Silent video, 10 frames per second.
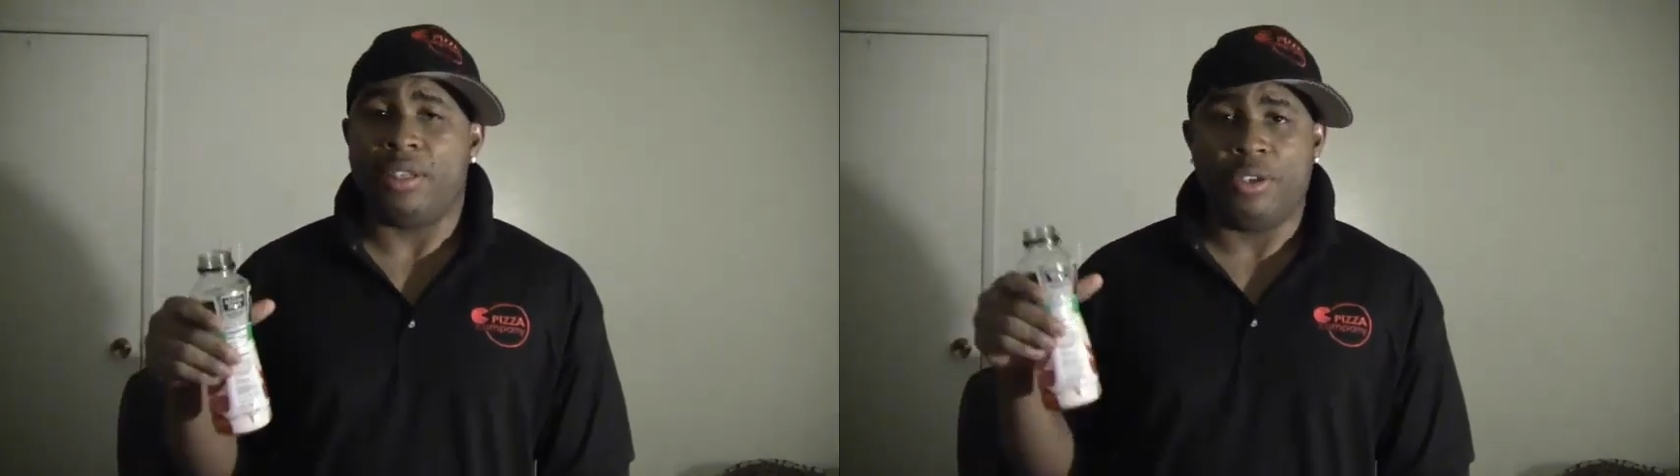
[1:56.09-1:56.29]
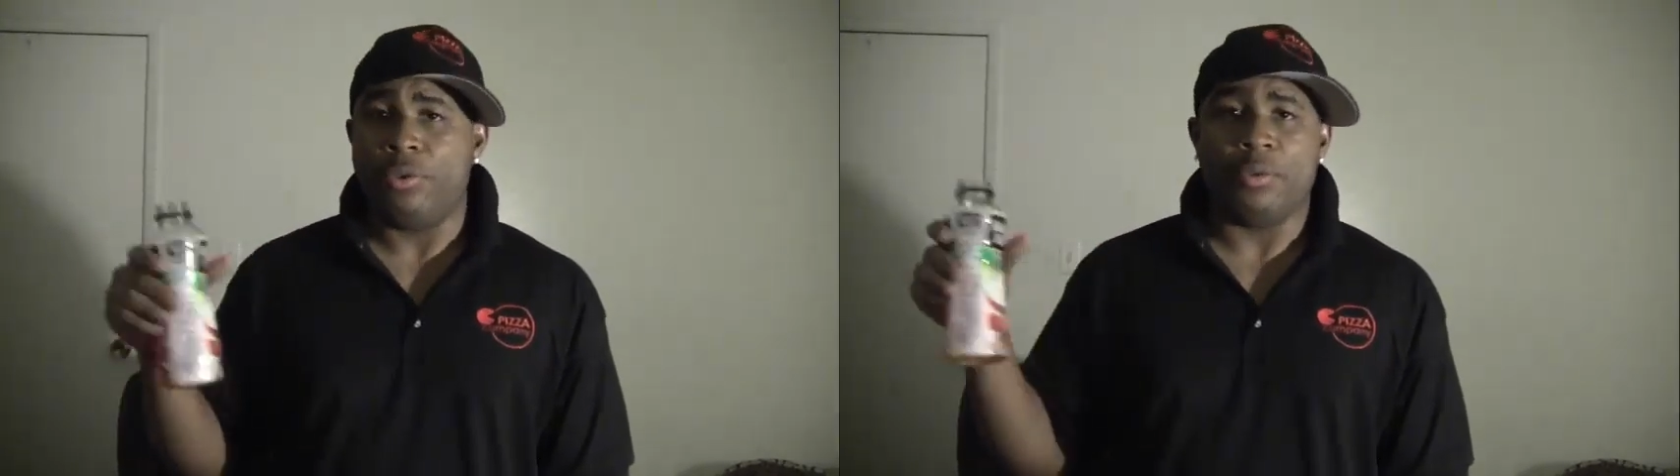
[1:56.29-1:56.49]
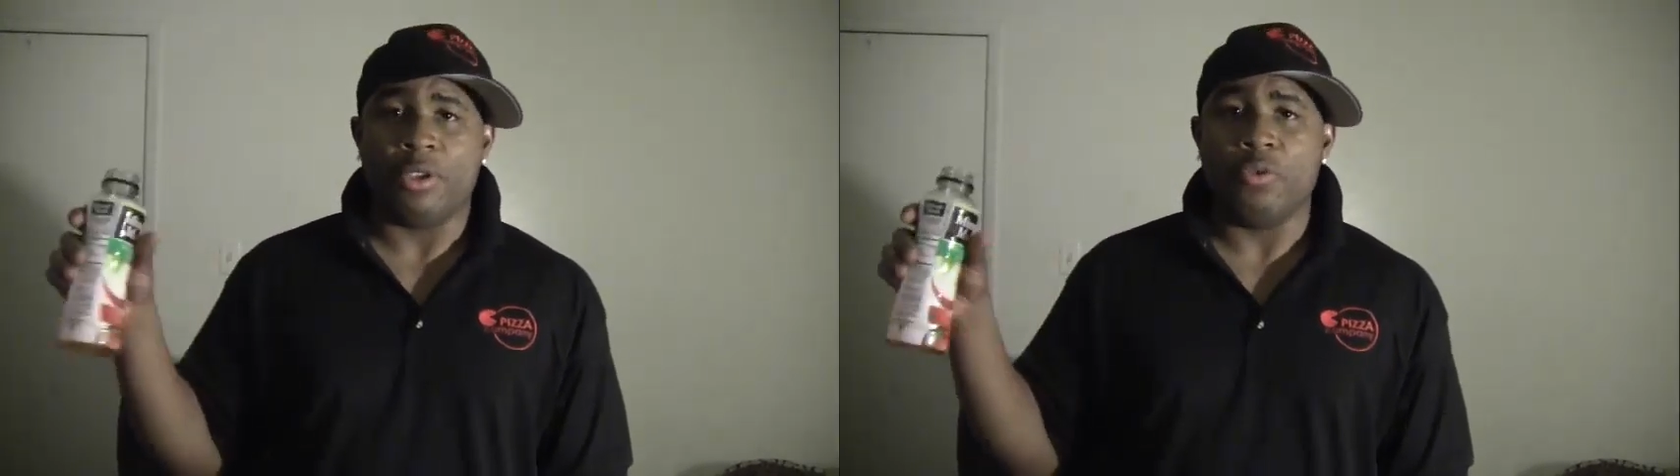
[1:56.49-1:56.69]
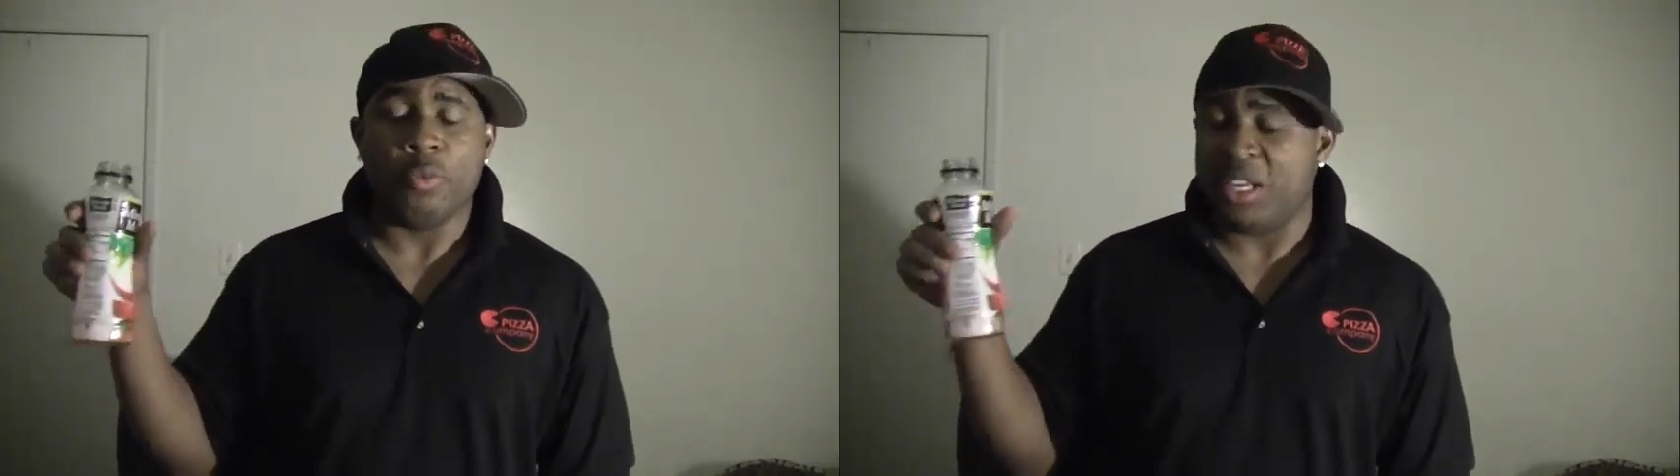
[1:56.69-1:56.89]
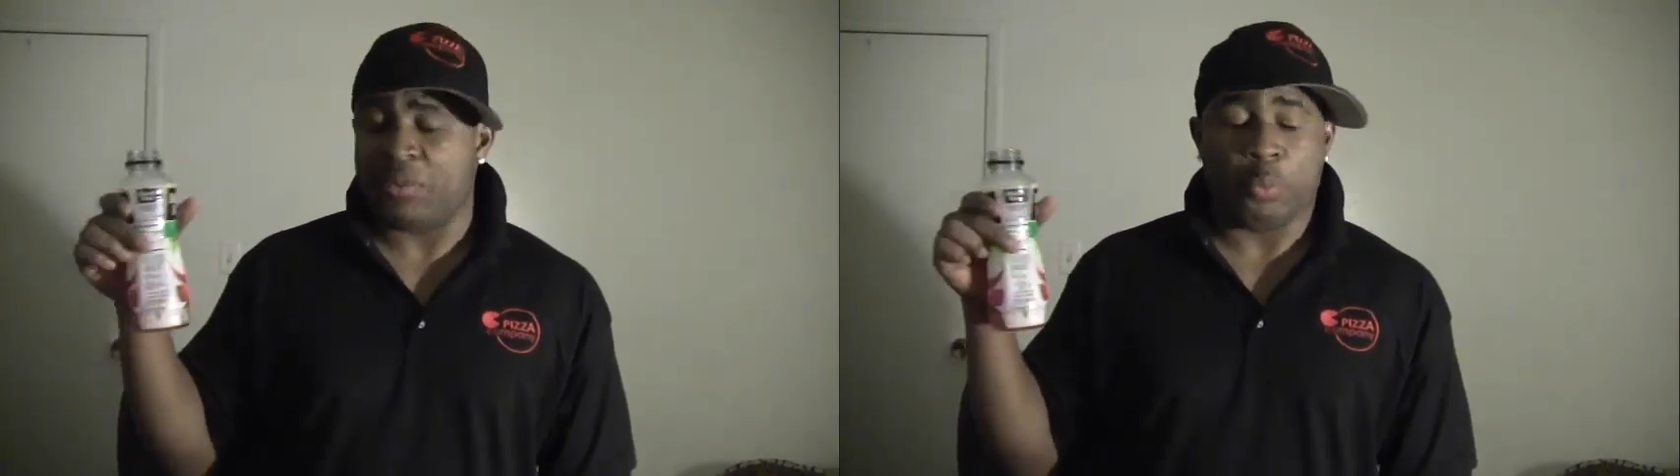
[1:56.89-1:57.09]
then you
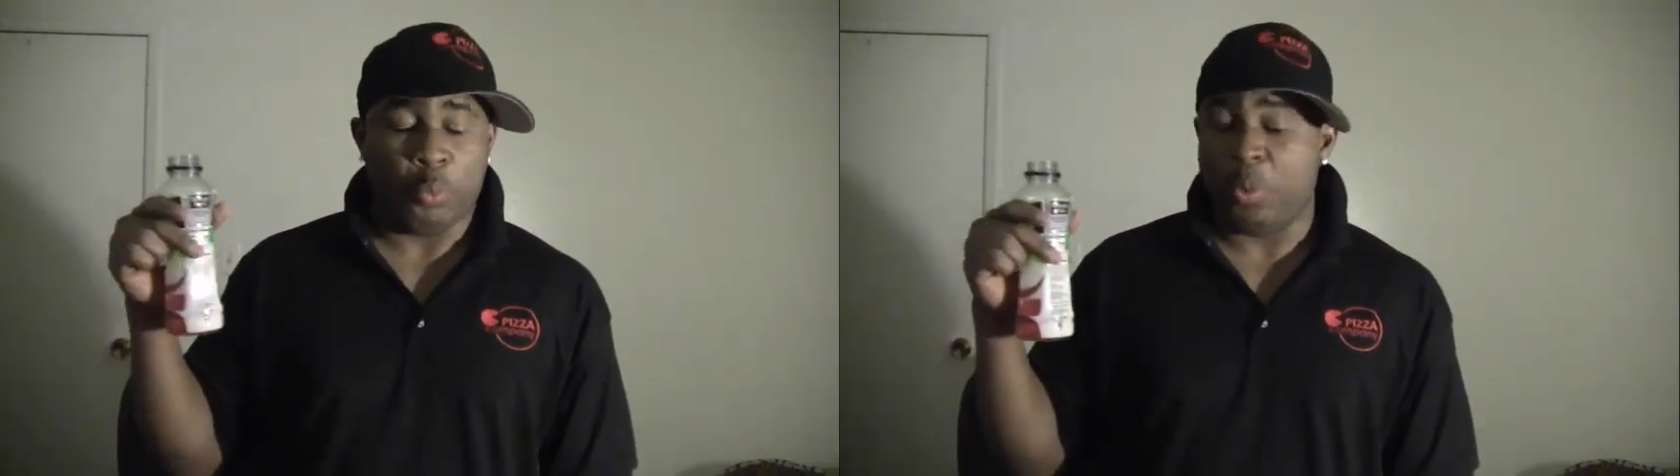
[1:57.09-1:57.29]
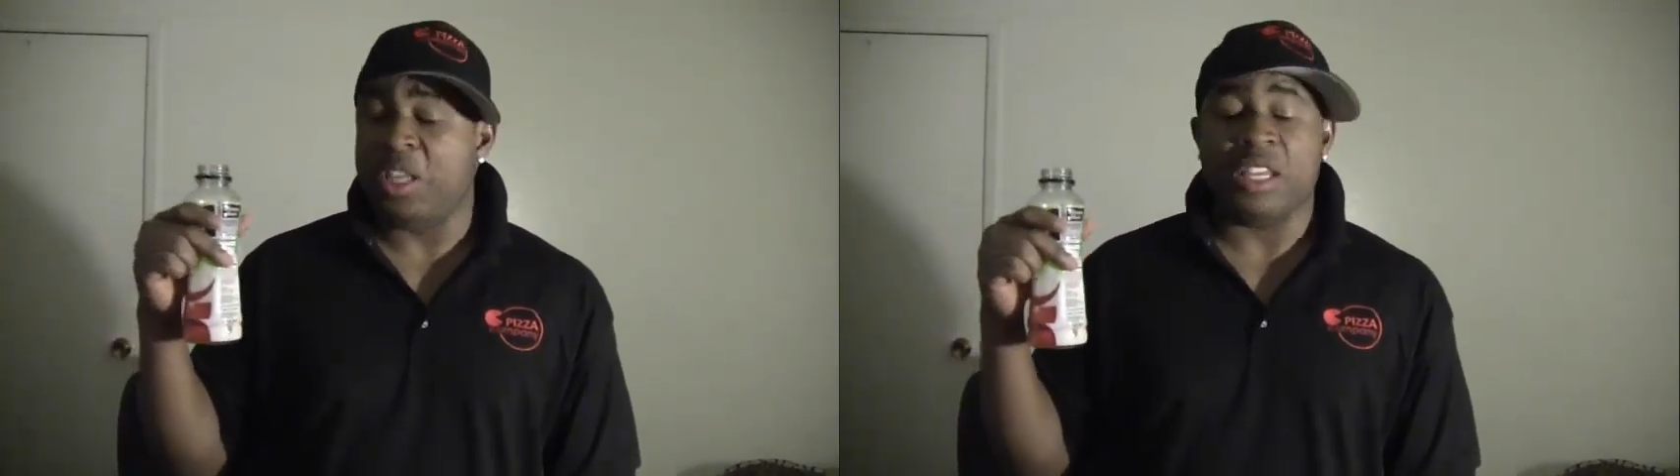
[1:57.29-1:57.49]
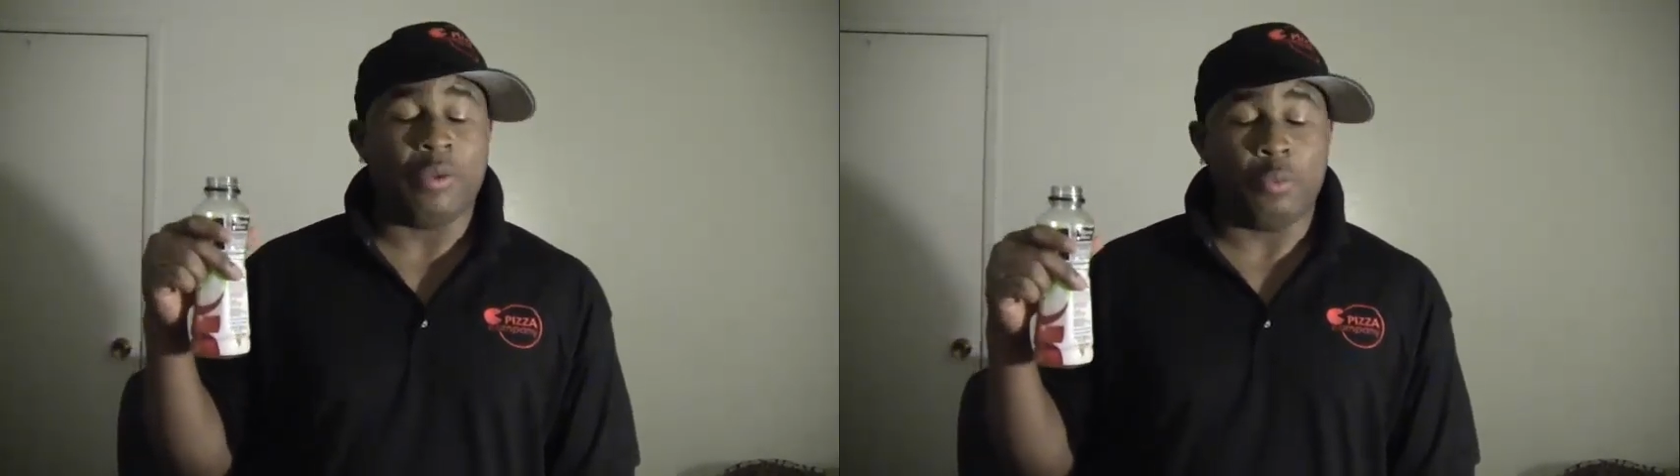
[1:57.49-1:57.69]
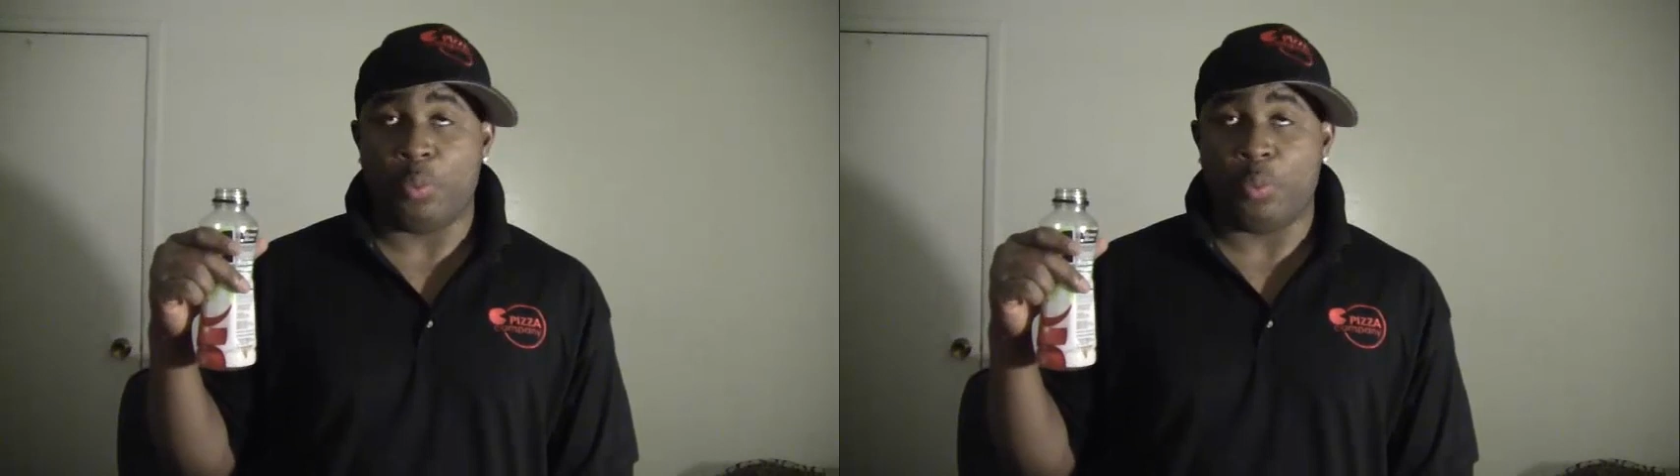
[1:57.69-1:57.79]
must really,